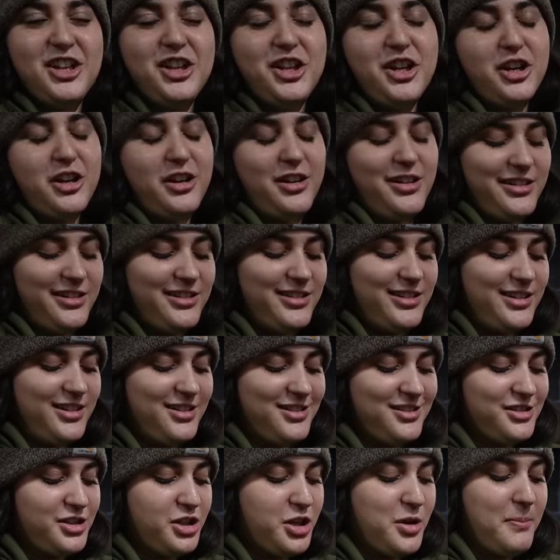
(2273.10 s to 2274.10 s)
a little
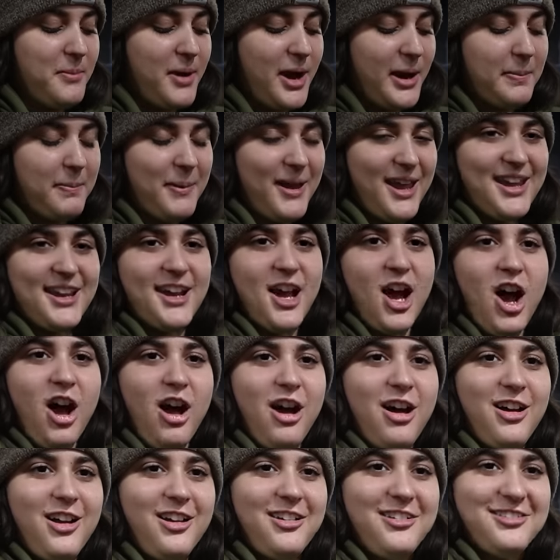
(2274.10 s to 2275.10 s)
mukbang
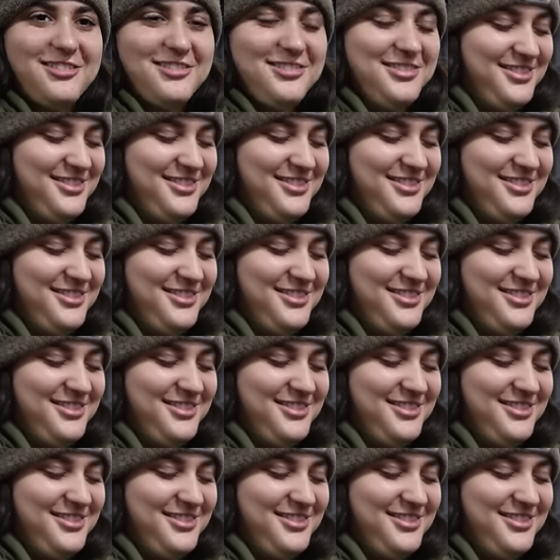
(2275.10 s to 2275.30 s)
haul,